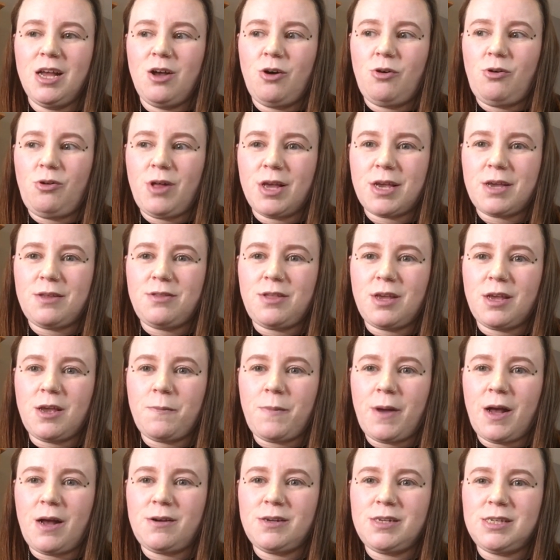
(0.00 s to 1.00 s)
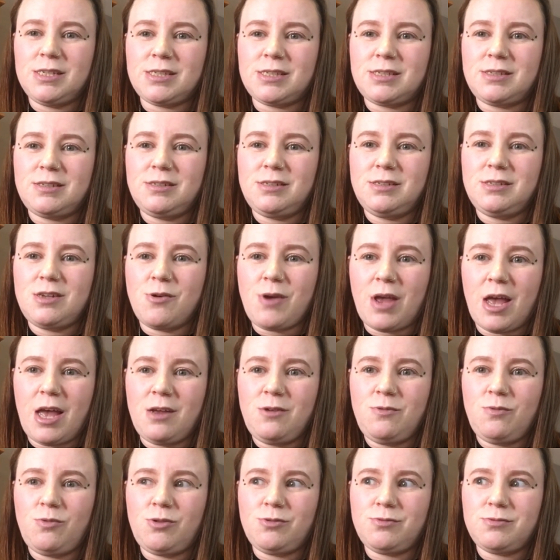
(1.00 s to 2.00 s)
all I can think about is,
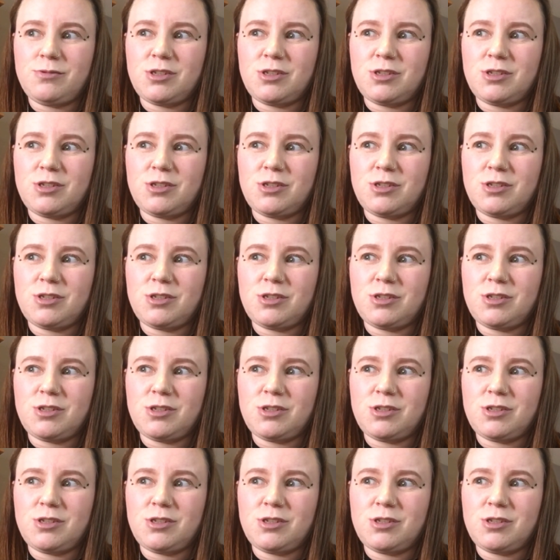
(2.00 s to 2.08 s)
okay, well,